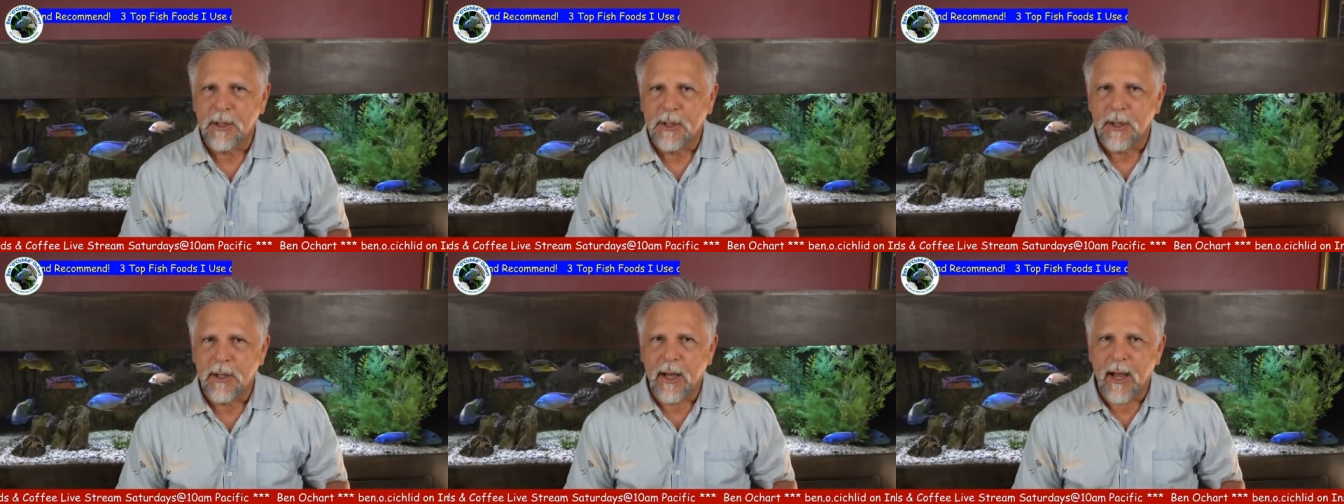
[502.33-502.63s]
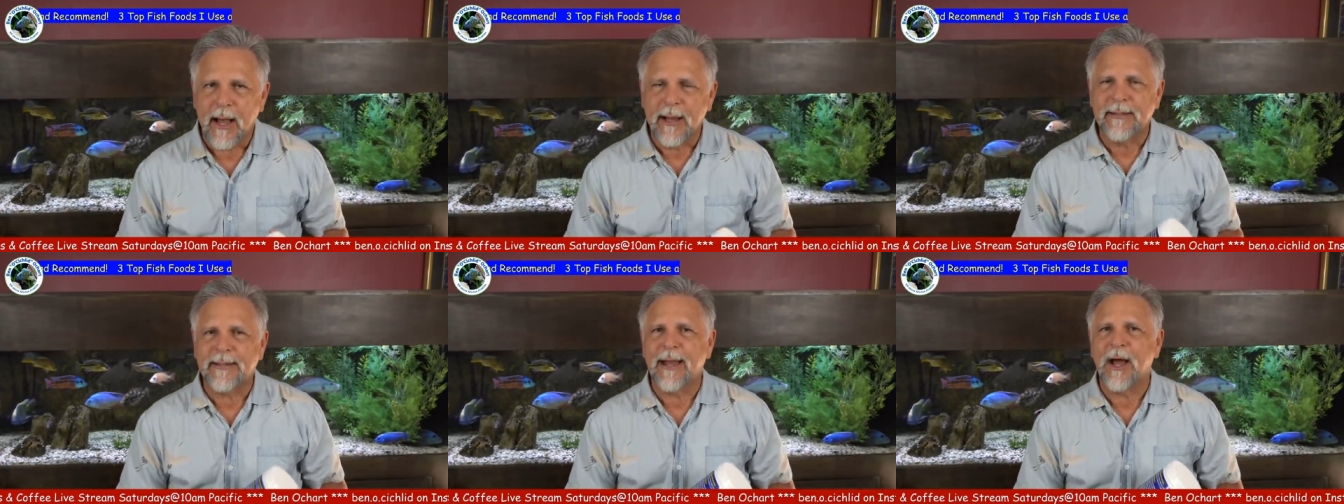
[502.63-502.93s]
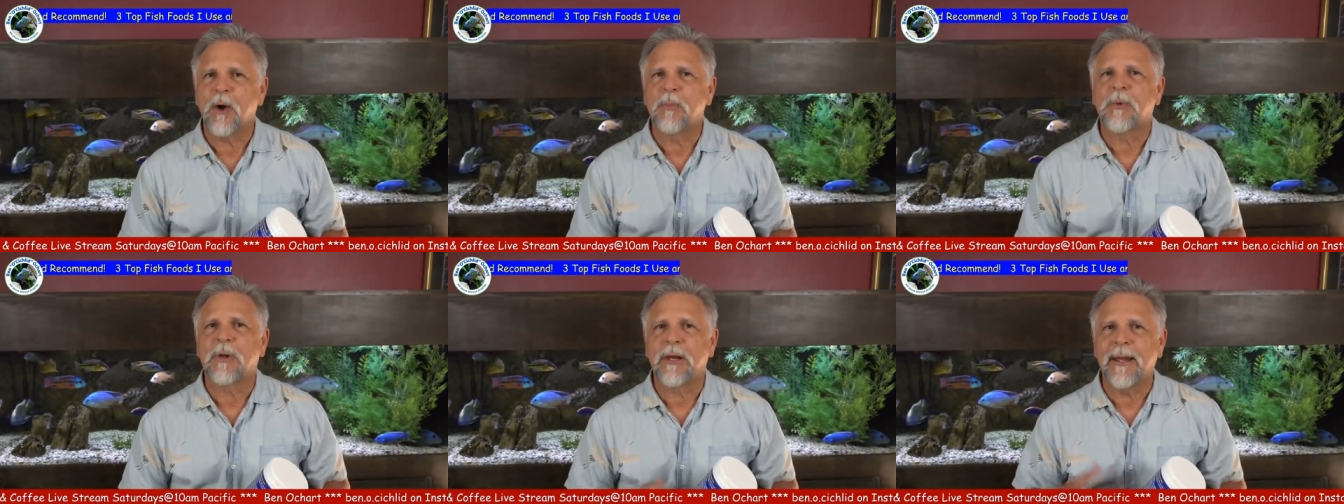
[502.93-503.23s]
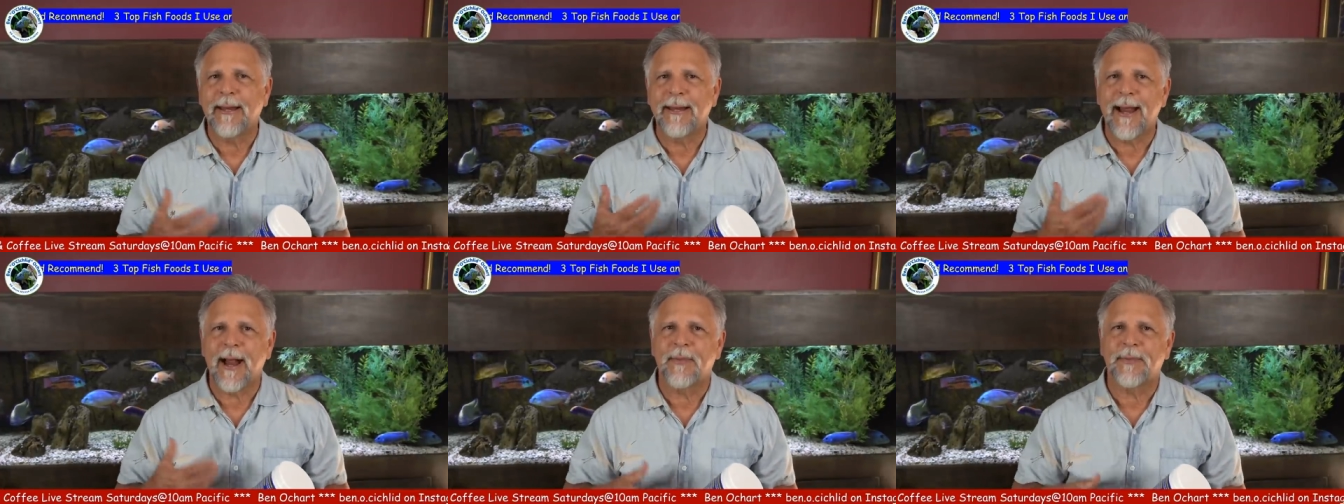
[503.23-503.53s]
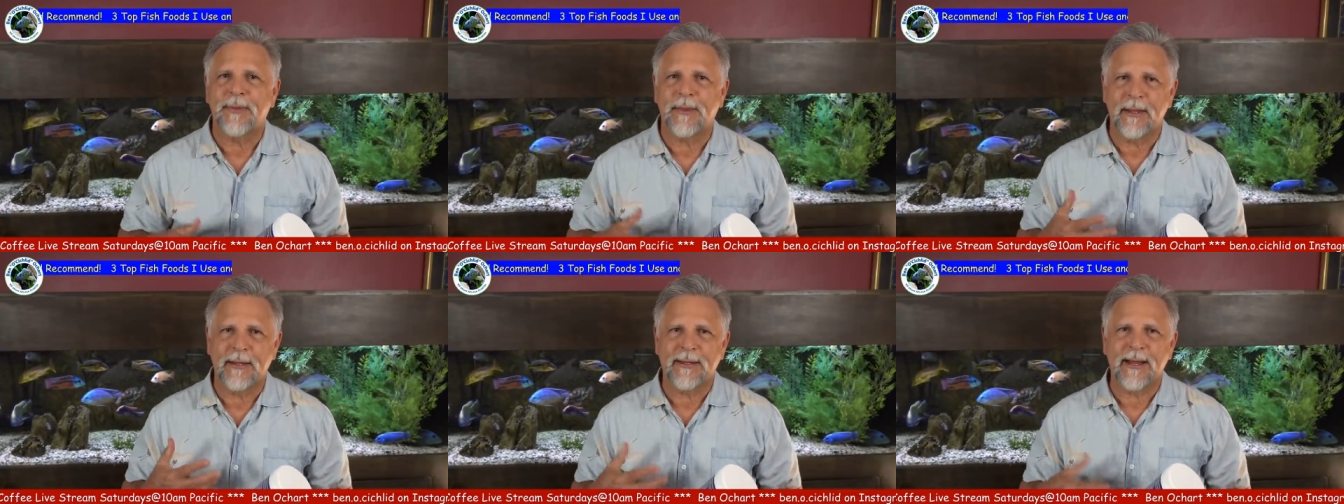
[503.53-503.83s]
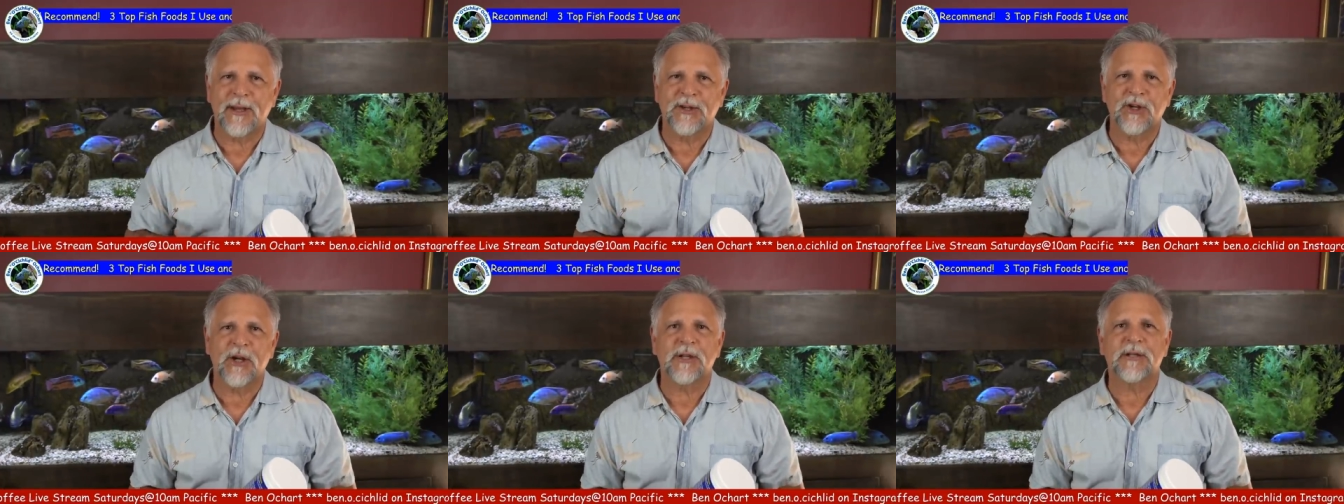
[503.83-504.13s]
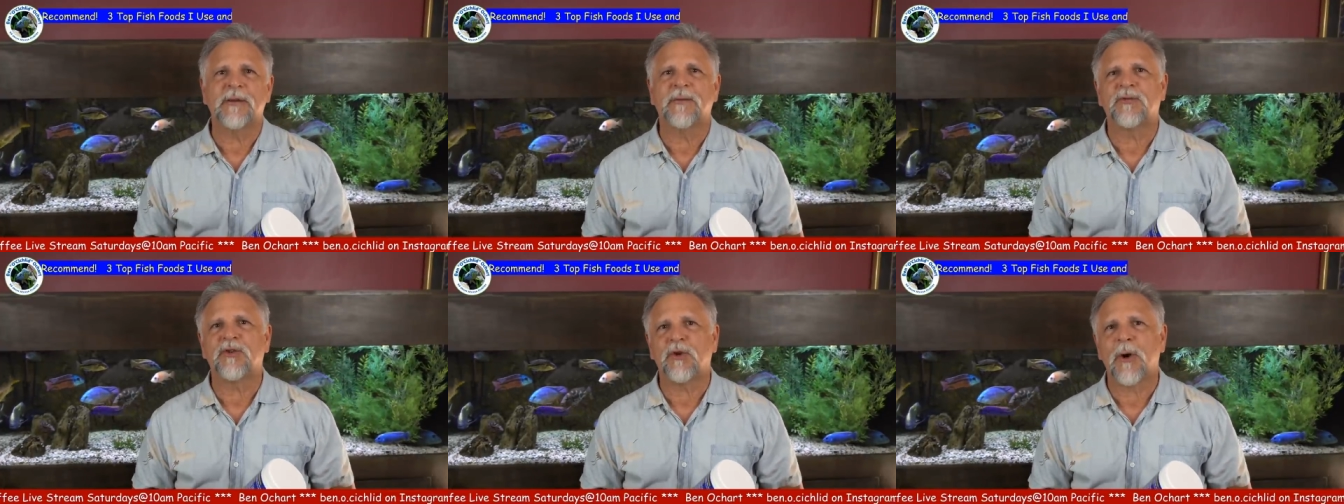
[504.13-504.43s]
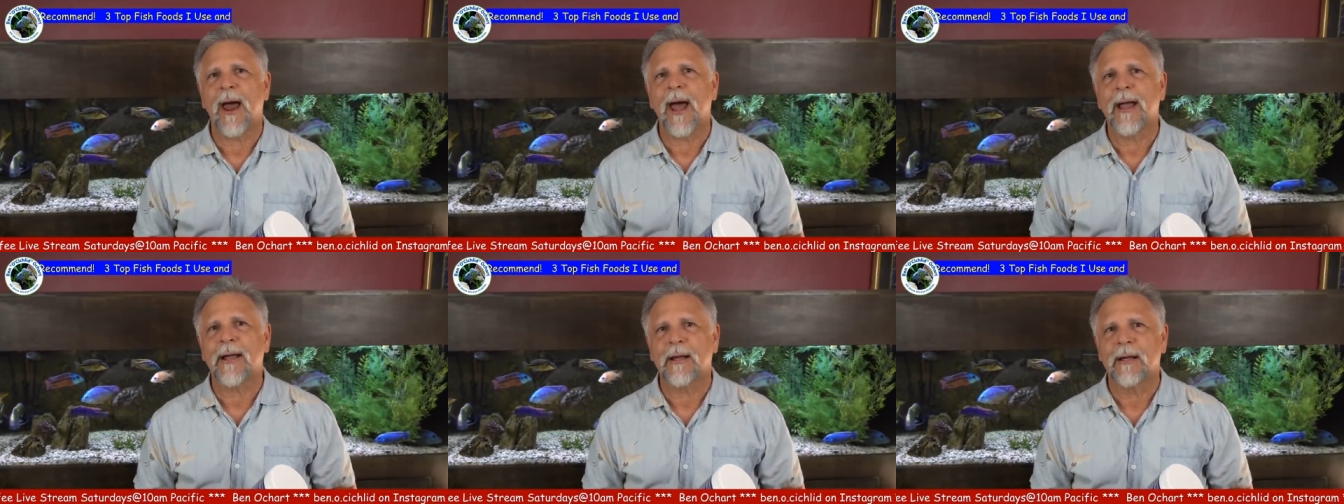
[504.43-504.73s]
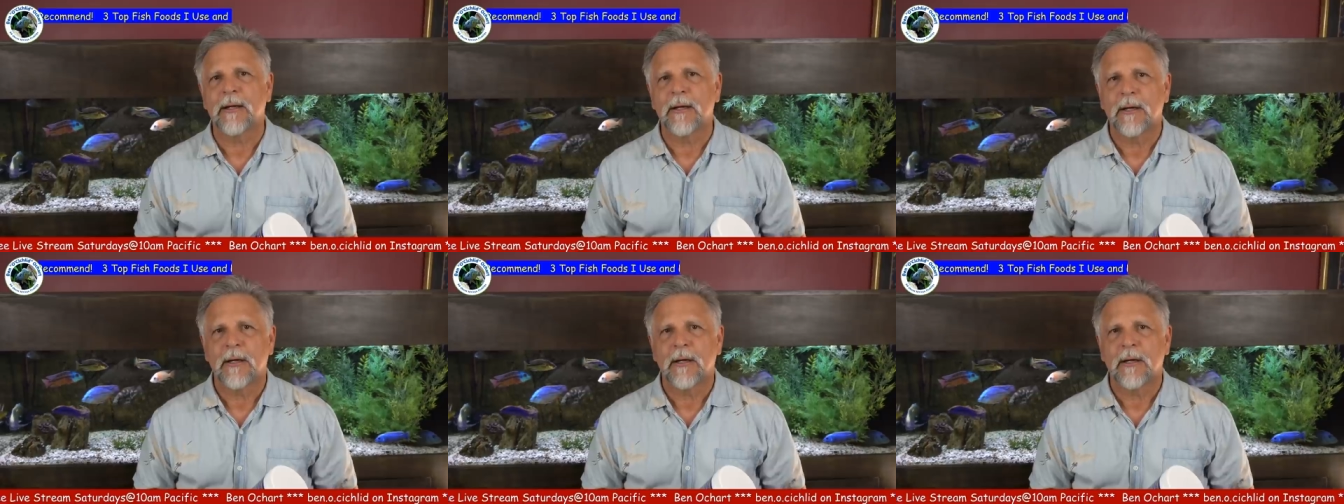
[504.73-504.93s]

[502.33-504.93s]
uh, to help clean out the digestive tract